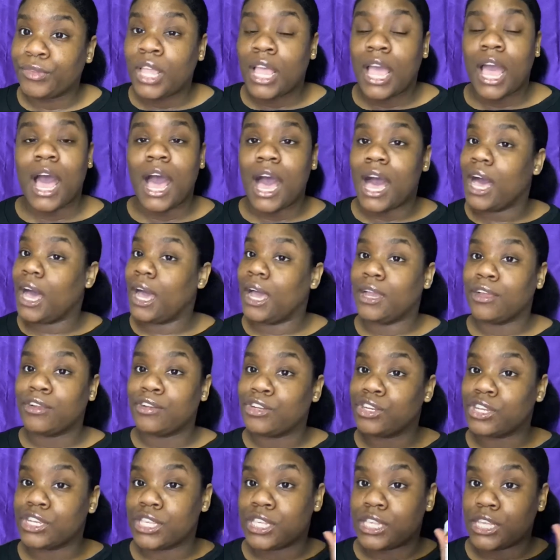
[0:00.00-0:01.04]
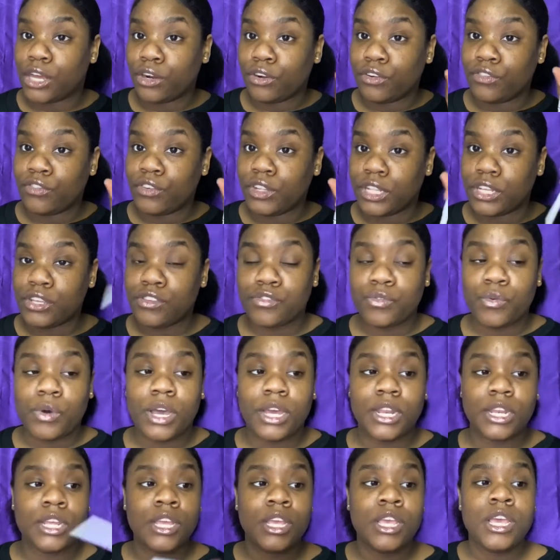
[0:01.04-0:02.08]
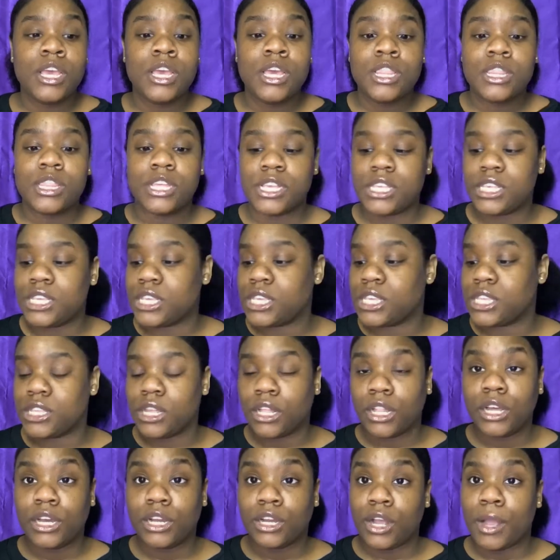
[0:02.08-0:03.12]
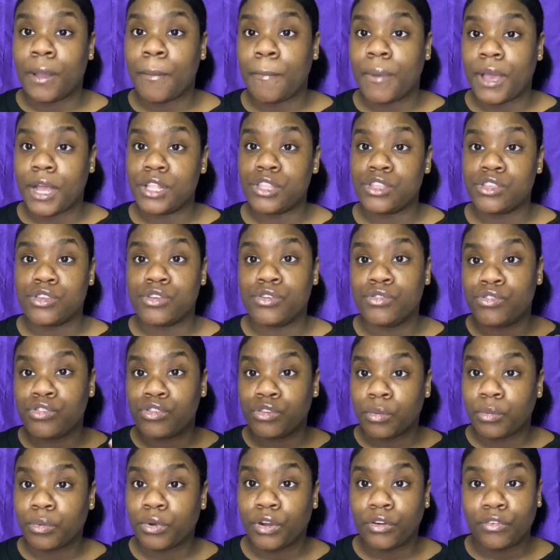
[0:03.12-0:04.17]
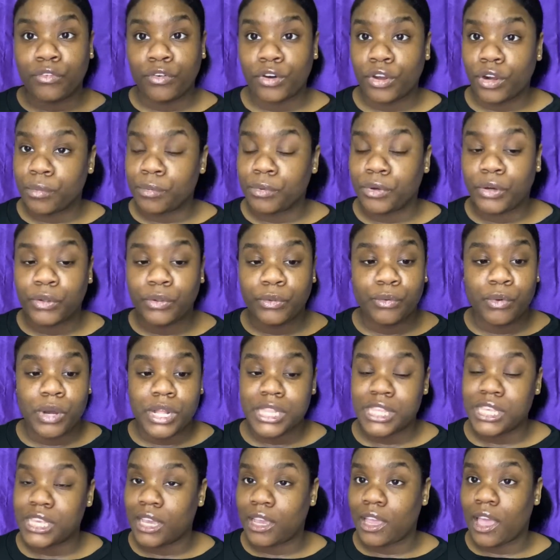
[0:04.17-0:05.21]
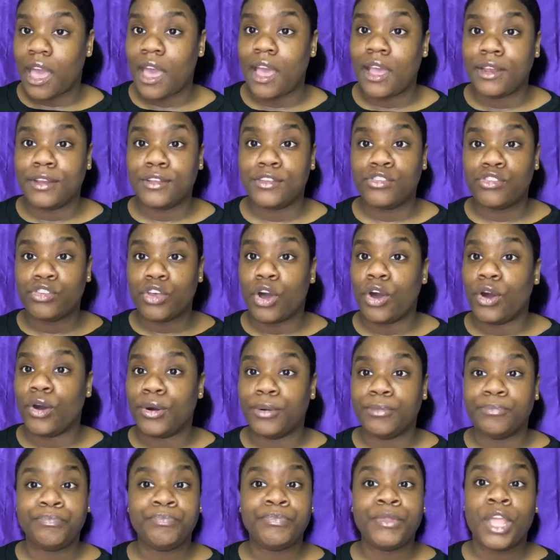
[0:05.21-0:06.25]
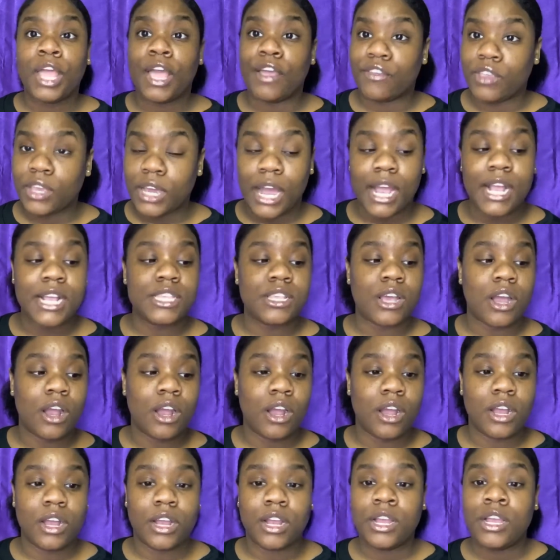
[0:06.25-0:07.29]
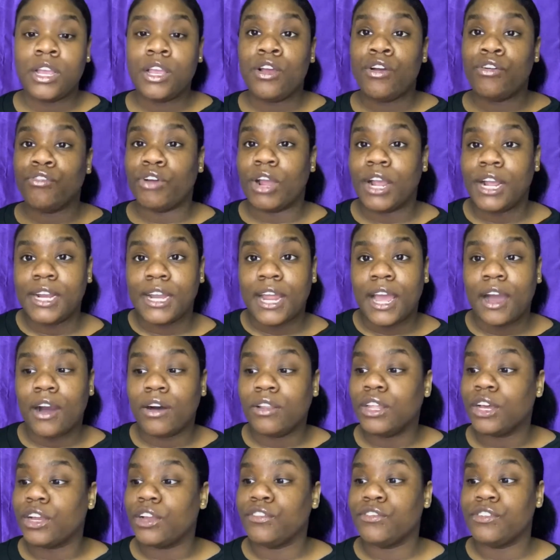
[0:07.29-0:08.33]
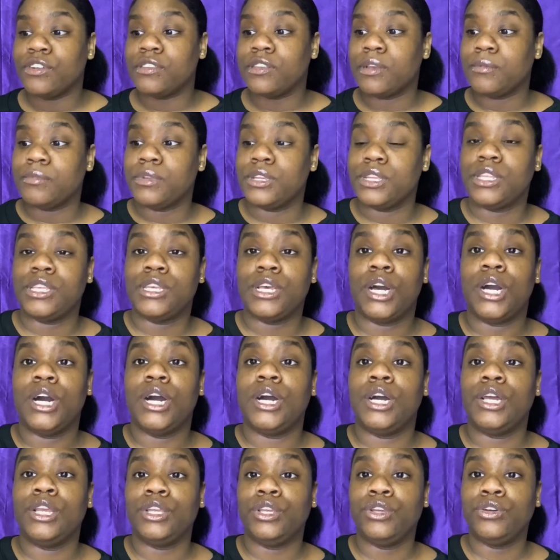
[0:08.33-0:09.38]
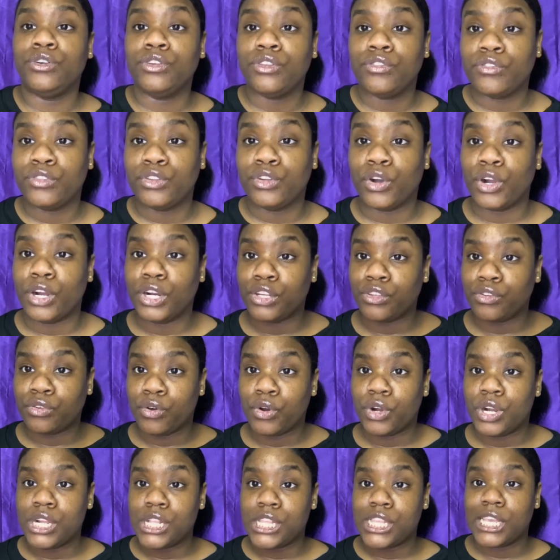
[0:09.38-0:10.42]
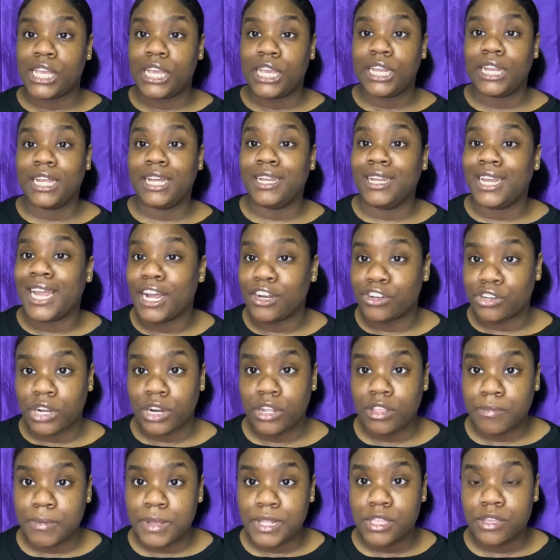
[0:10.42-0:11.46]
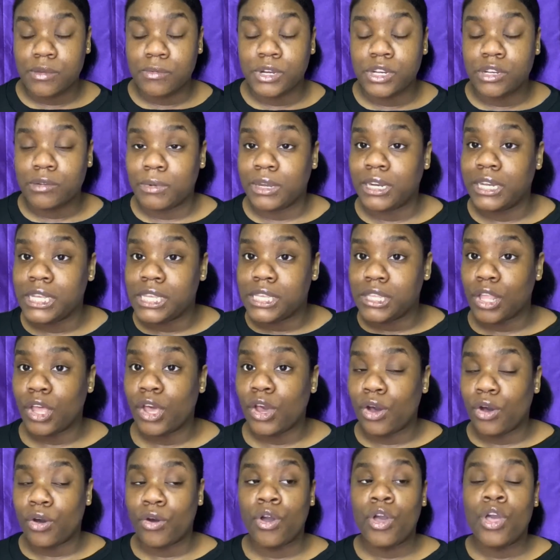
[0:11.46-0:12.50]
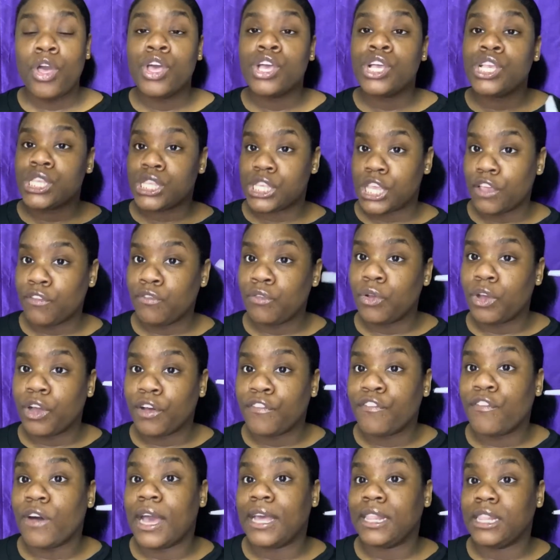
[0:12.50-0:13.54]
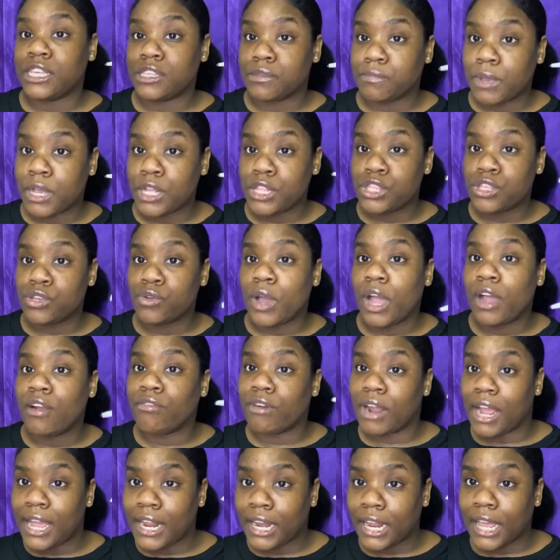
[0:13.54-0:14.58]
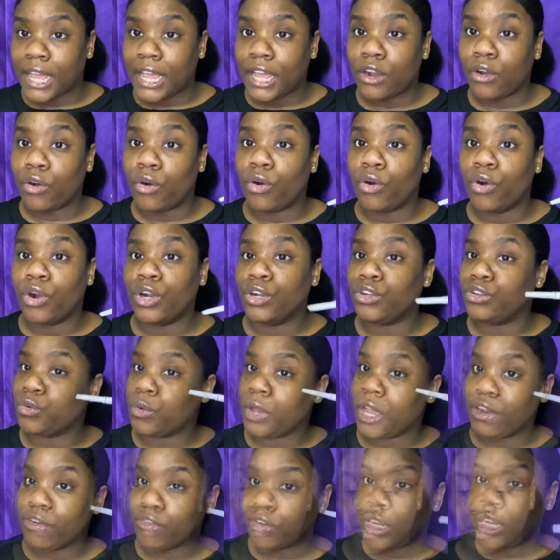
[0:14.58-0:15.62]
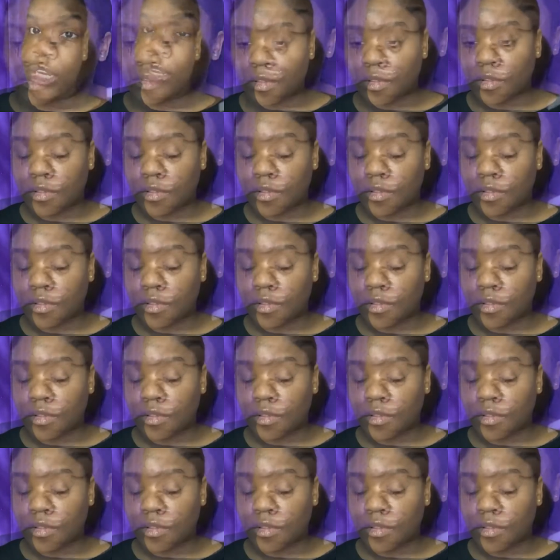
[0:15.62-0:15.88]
I just settled for this one. This is still a good pencil, super affordable once again. So if you guys are right now looking for something to use during this quarantine and not trying to spend too much money still, see if you can find this pencil at Rite Aid or during Reed.